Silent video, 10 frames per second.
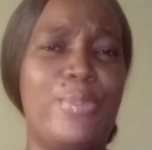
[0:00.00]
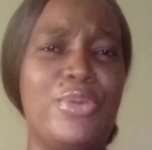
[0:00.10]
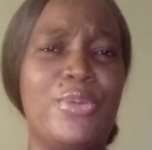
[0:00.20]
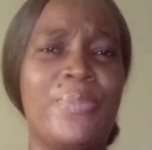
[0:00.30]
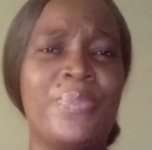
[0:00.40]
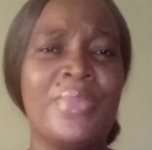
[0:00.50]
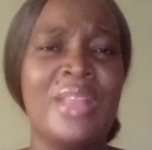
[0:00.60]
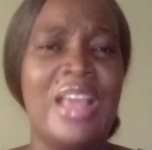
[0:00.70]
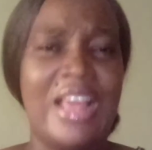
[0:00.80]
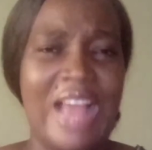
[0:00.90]
you.
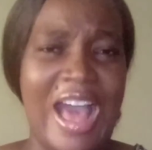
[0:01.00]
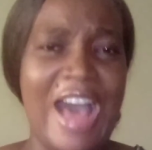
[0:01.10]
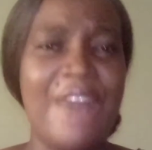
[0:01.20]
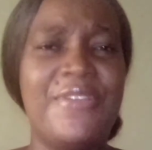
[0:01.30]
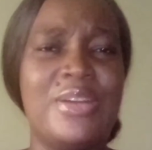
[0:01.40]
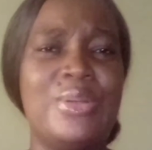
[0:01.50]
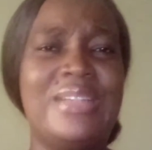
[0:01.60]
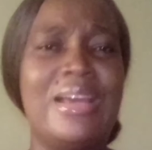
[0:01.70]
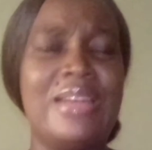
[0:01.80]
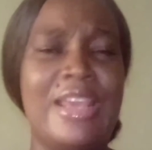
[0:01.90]
Have
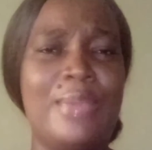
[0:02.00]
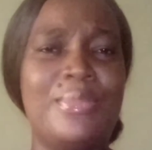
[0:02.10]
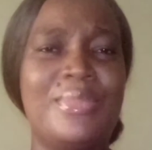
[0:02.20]
another name